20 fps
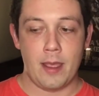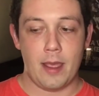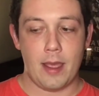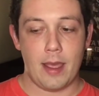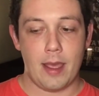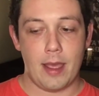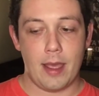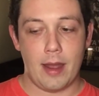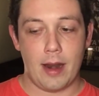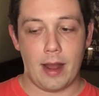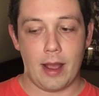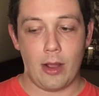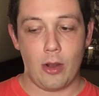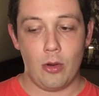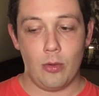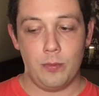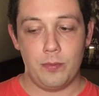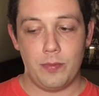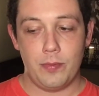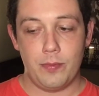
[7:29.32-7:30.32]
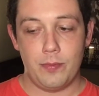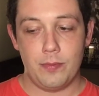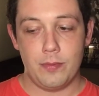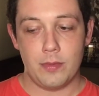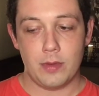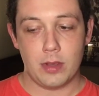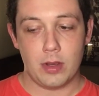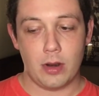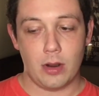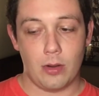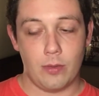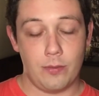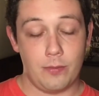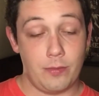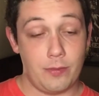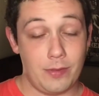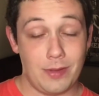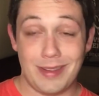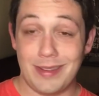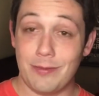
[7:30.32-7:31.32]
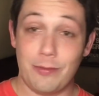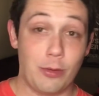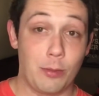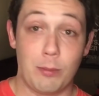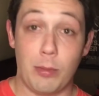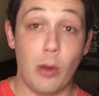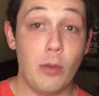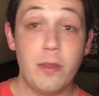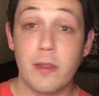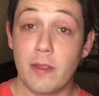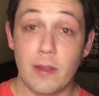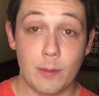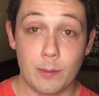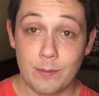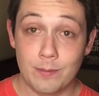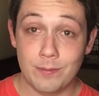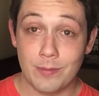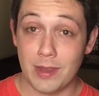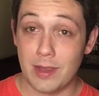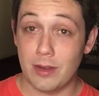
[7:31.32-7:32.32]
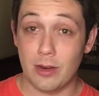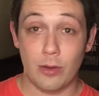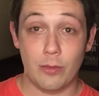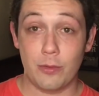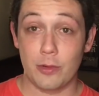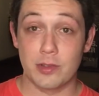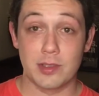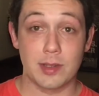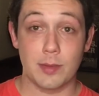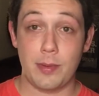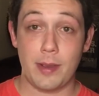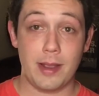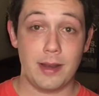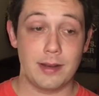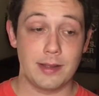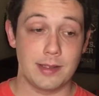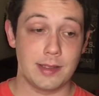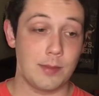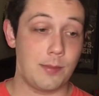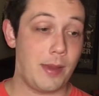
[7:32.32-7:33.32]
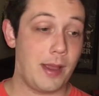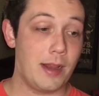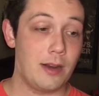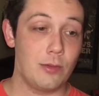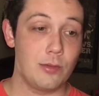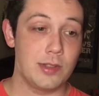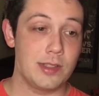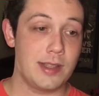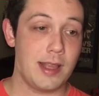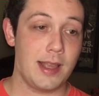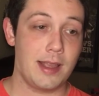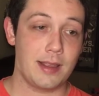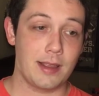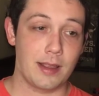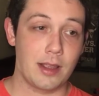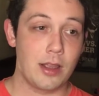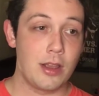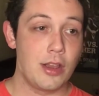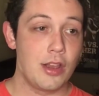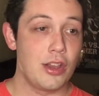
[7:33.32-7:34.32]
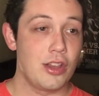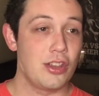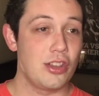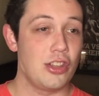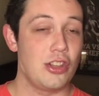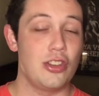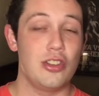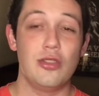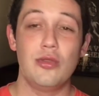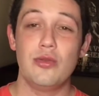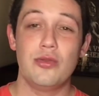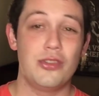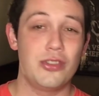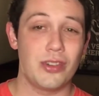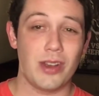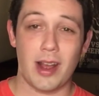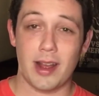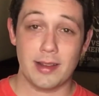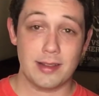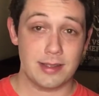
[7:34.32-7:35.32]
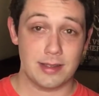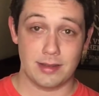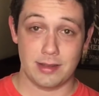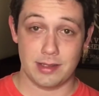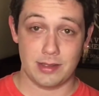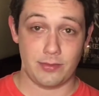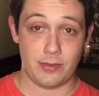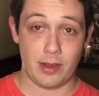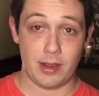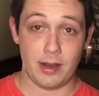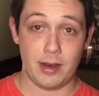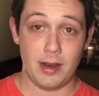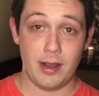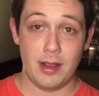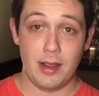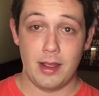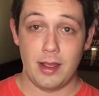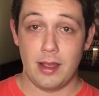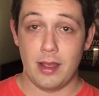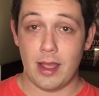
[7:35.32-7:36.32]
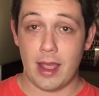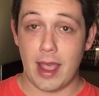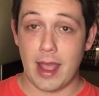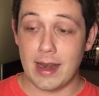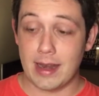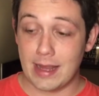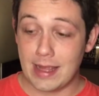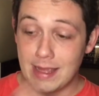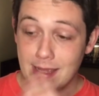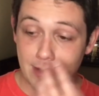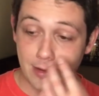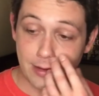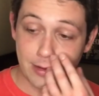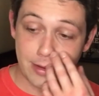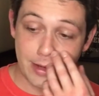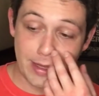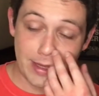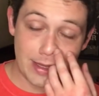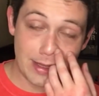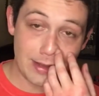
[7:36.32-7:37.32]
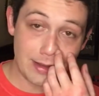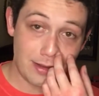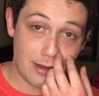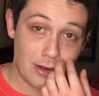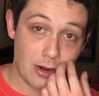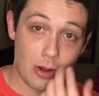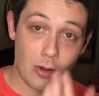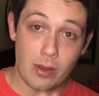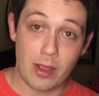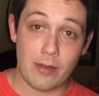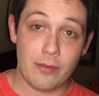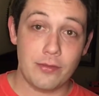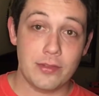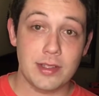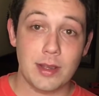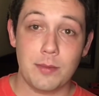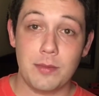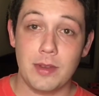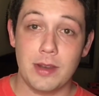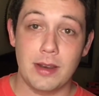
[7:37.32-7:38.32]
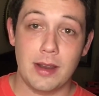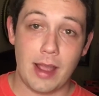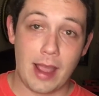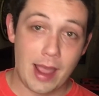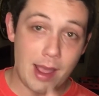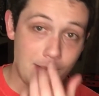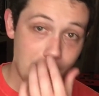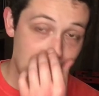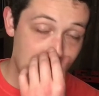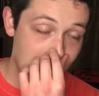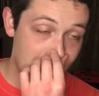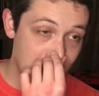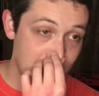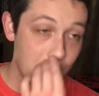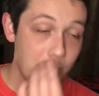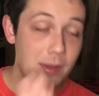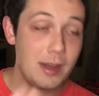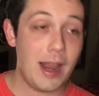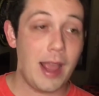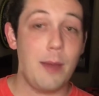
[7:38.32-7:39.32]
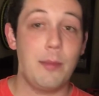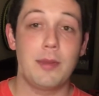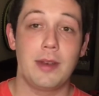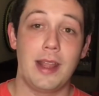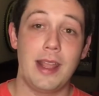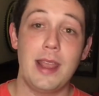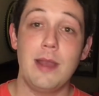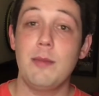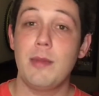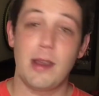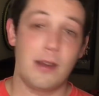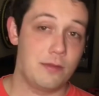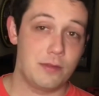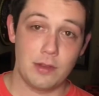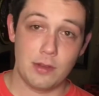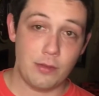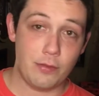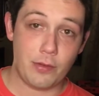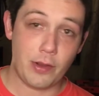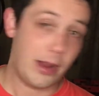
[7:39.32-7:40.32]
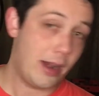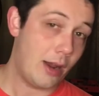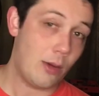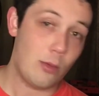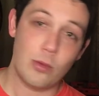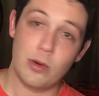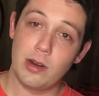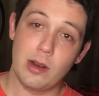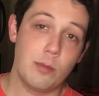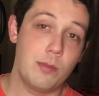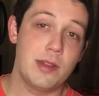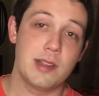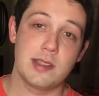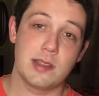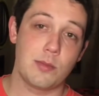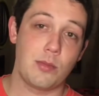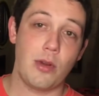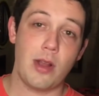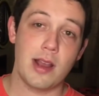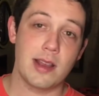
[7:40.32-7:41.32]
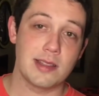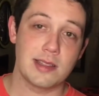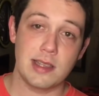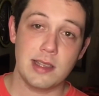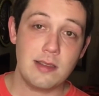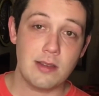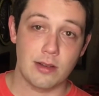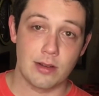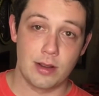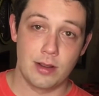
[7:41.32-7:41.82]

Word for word: And I hope, you know, for both of them, you know, for Zepeda, Zepeda was taking huge shots in this fight and he could you know, if something ha- if something happened to him after the fight, I wouldn't have been surprised either.